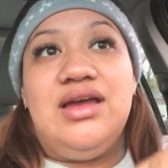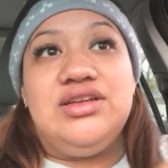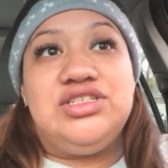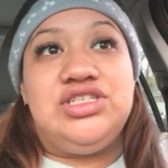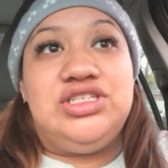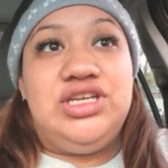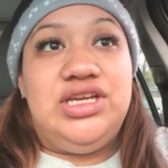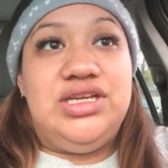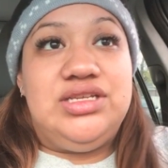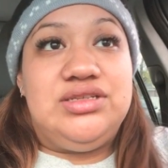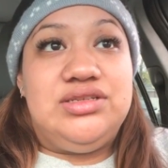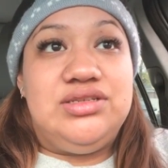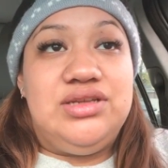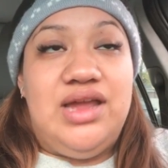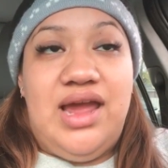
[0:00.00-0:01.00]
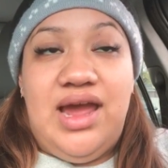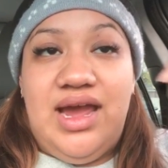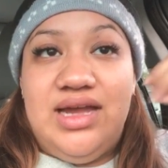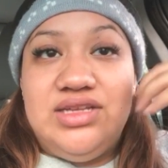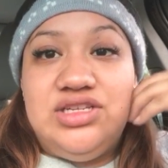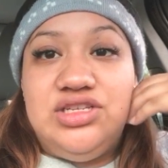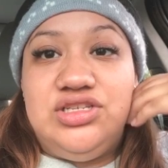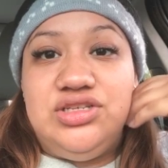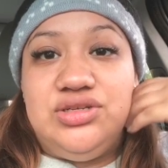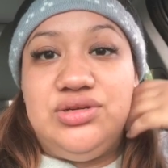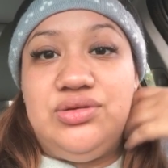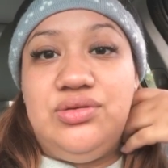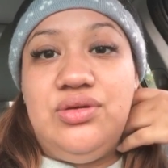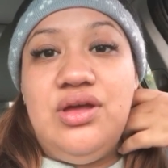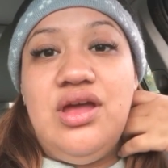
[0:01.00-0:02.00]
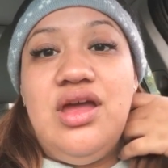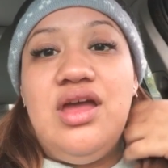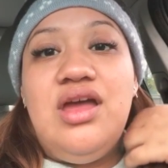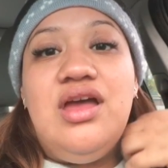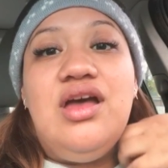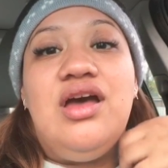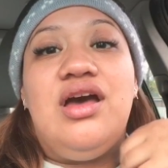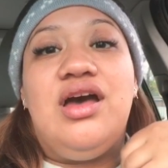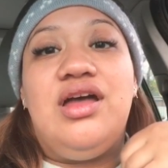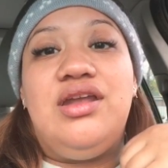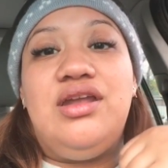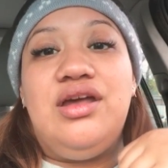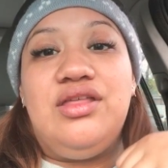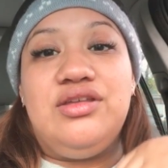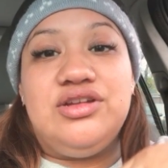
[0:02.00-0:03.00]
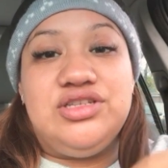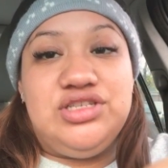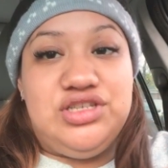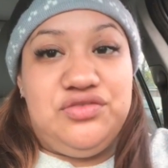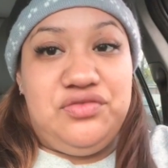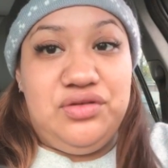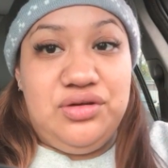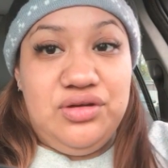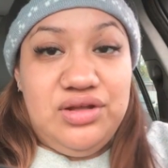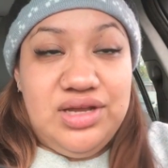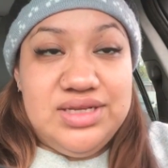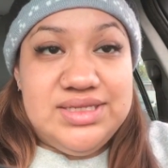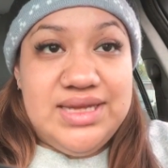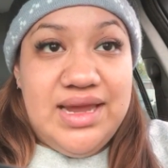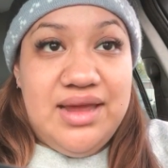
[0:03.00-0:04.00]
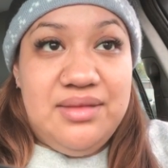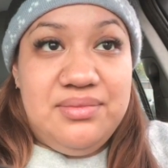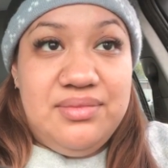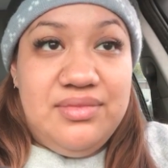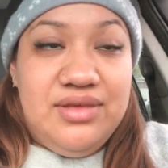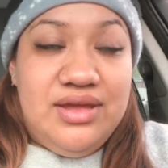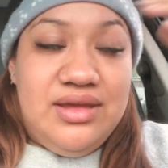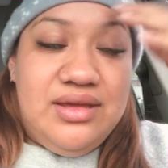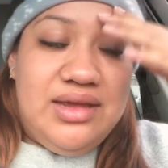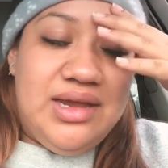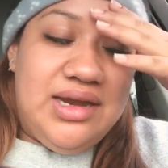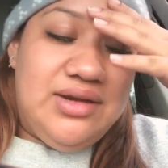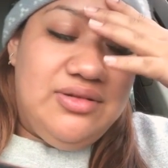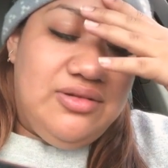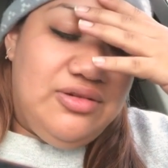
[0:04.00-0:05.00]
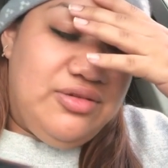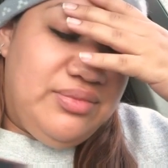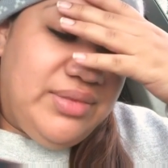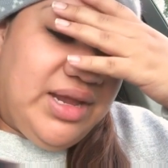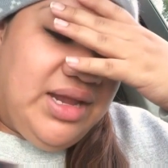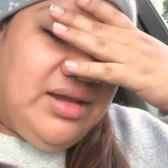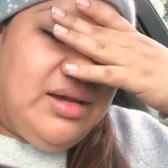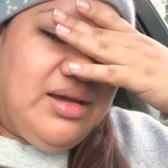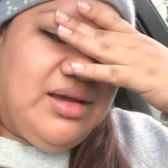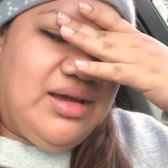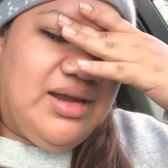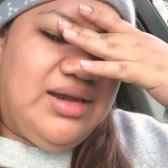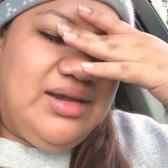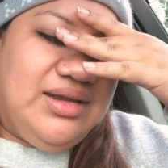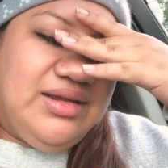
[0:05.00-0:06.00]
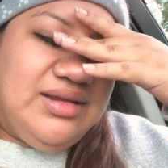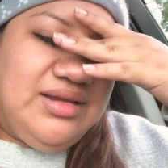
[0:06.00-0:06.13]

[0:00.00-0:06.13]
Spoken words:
she had to do another cervical exam. And oh my God,